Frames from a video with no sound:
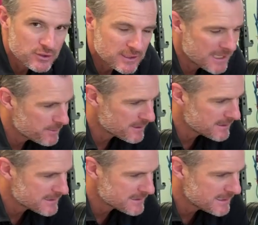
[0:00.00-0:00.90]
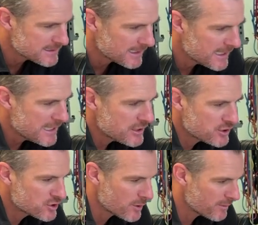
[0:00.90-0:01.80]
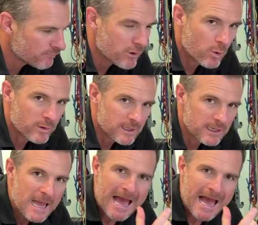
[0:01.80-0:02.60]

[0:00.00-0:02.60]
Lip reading: to keep it in the center to stop it rolling in.